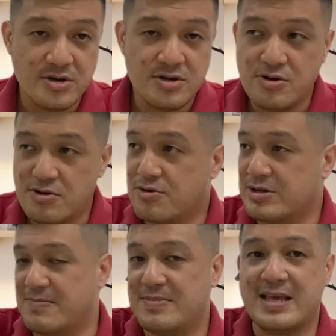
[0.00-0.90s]
You will go
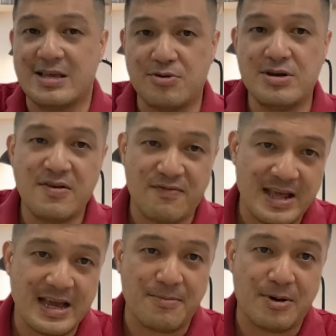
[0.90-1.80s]
something that is already
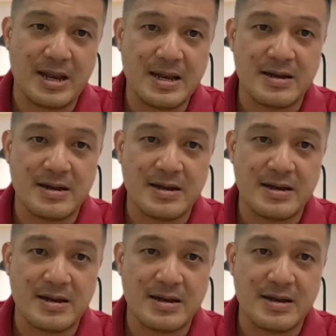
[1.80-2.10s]
filling up, right?